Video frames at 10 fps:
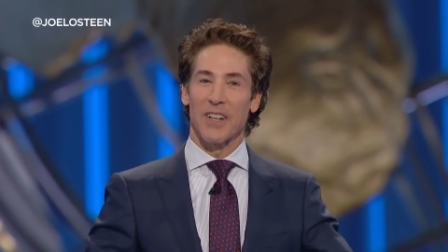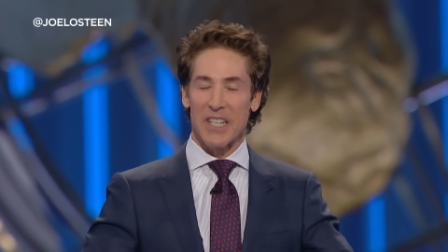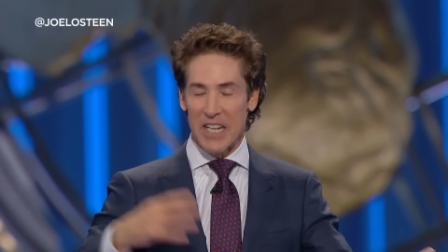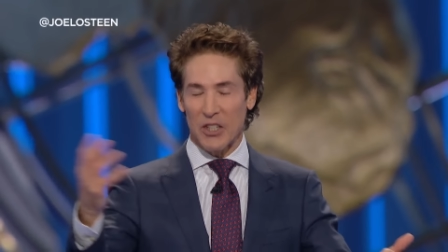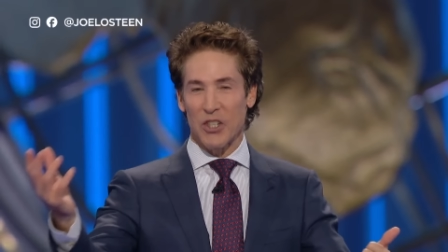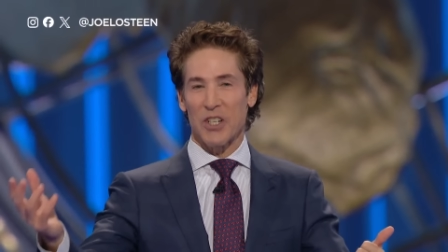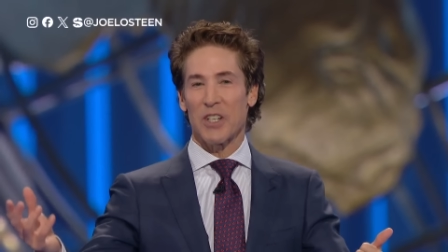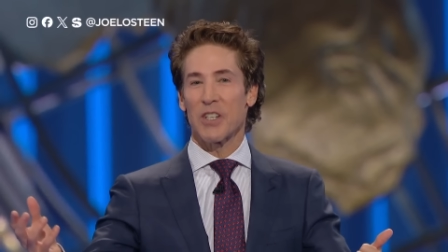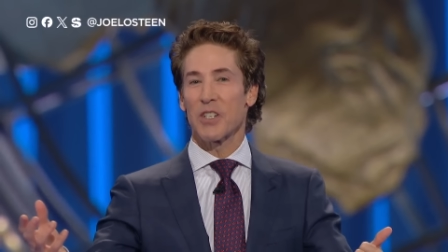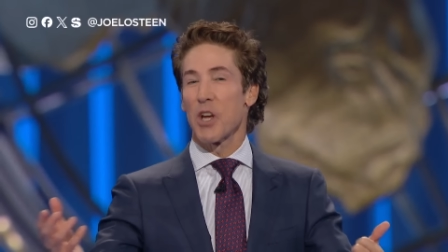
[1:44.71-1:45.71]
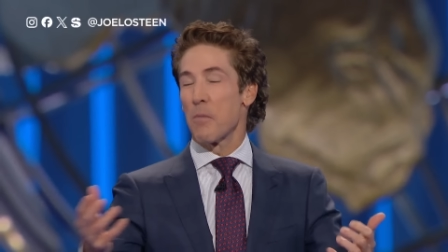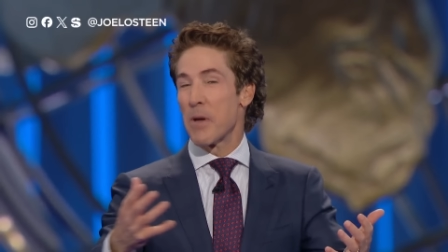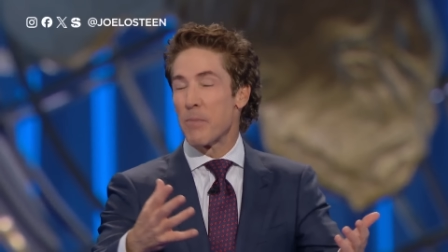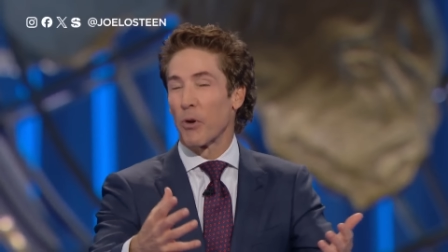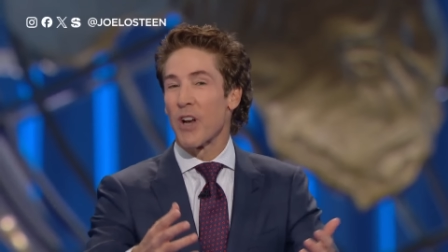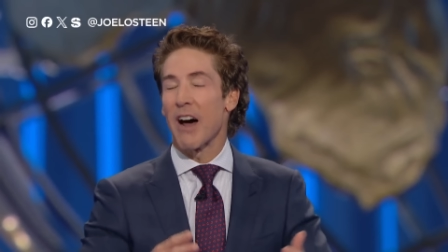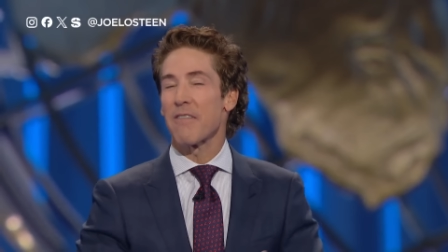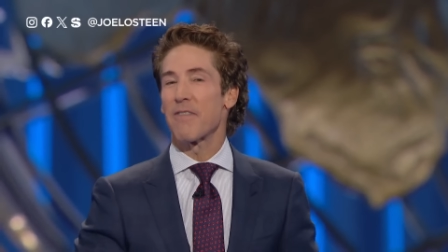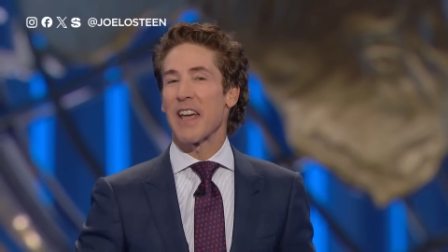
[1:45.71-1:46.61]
addictions, people not